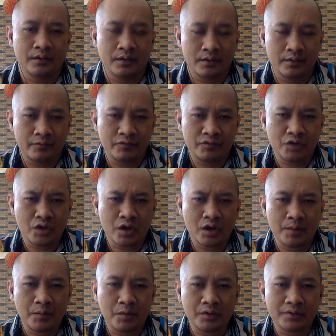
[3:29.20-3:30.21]
we talk
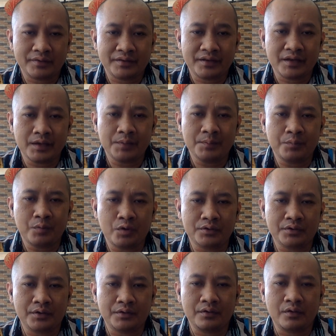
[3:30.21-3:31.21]
about the
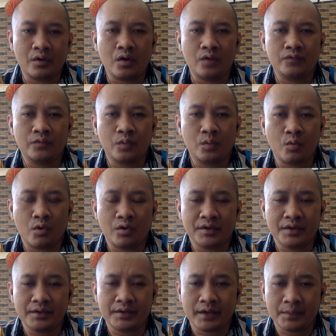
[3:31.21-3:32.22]
importance of
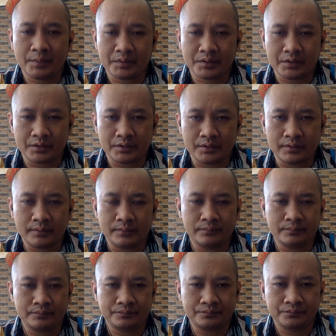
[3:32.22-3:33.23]
working capital.
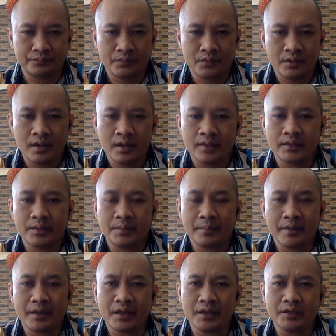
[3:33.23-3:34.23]
The
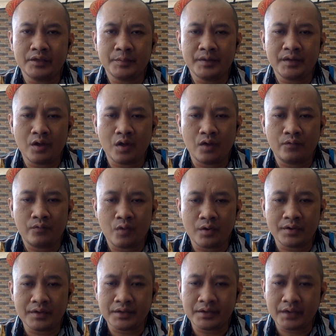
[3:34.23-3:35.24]
management of
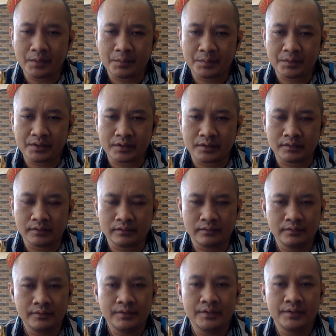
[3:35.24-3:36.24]
working capital
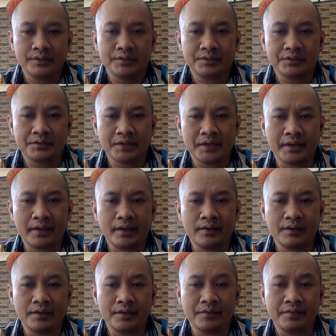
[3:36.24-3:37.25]
taken
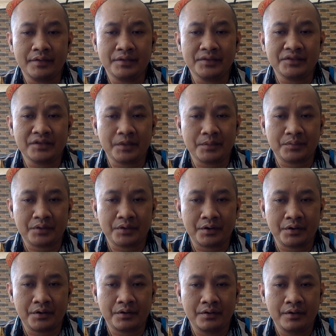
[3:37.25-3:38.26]
in this
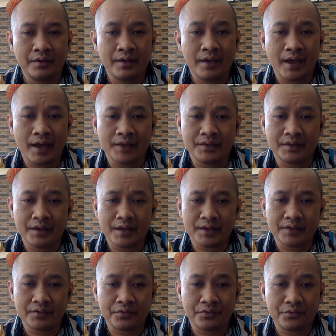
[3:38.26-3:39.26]
chapter and the
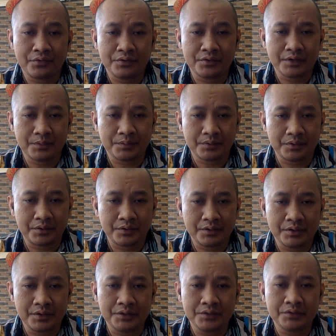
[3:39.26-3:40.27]
next three chapters
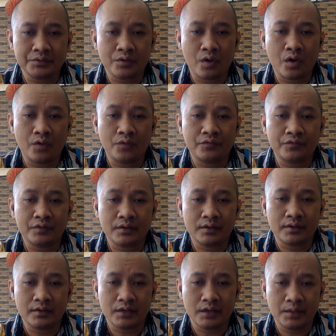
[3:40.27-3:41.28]
is of
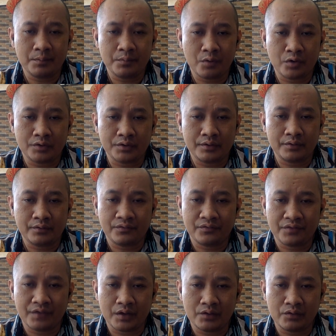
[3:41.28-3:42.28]
important
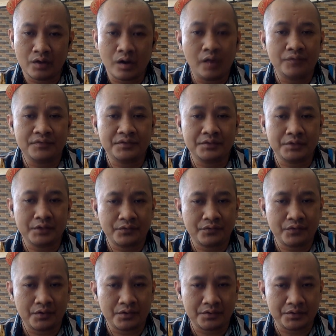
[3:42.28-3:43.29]
value of
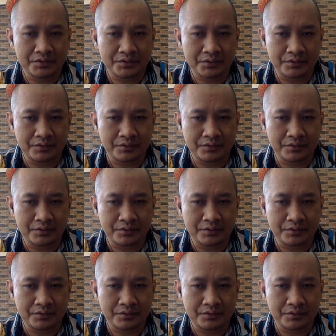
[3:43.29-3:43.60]
several reasons.